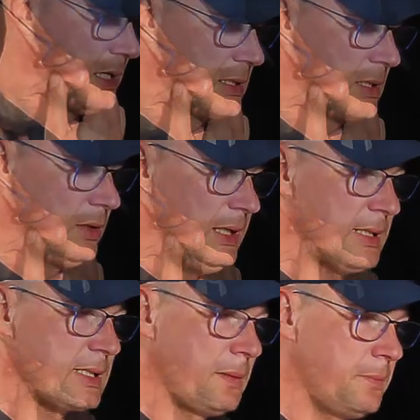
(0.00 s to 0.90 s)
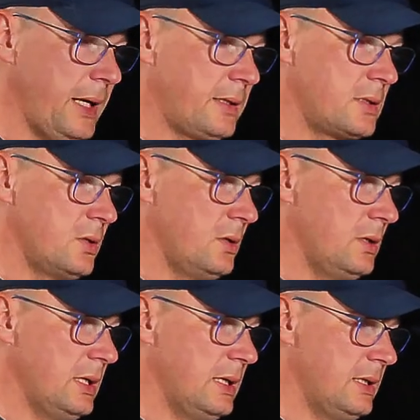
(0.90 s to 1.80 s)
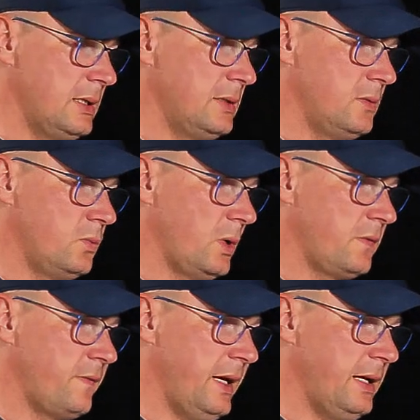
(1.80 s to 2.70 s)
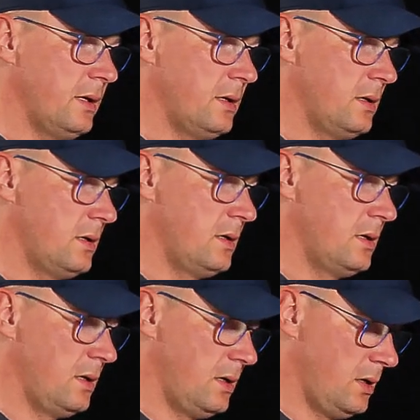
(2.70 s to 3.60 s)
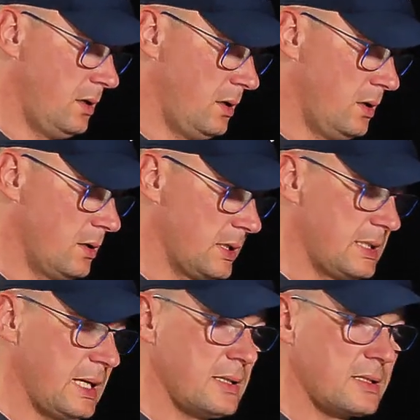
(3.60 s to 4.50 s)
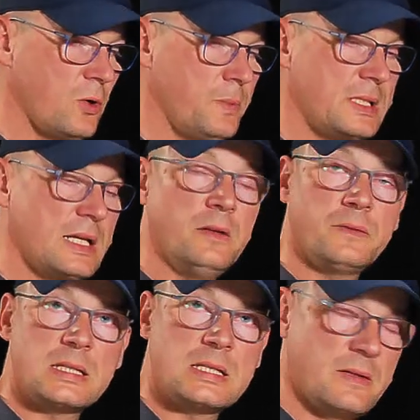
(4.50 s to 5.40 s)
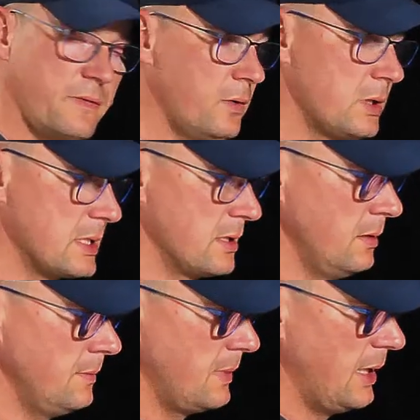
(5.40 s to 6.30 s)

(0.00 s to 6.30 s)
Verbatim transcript: So let's come back to uh, one thing on the telescope itself. This is the focuser.